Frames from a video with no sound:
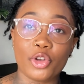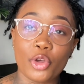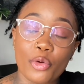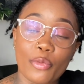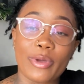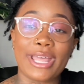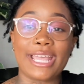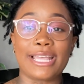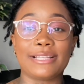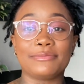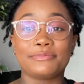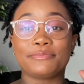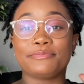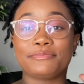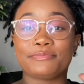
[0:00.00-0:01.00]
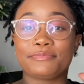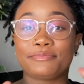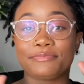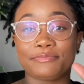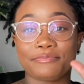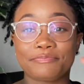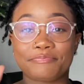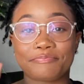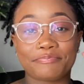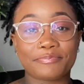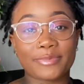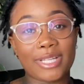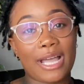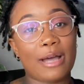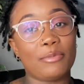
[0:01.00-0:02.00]
doing
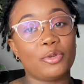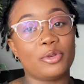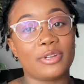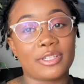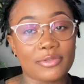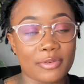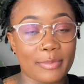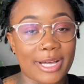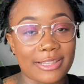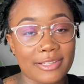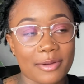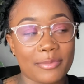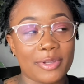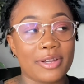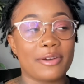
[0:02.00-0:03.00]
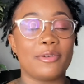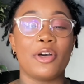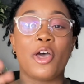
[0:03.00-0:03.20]
this for my thumbnail.